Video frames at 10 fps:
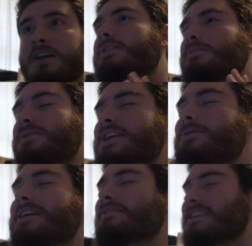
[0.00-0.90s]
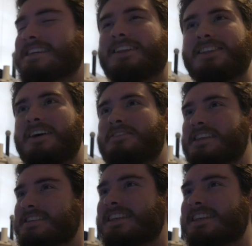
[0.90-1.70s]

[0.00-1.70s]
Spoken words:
The beauty of this, I love this,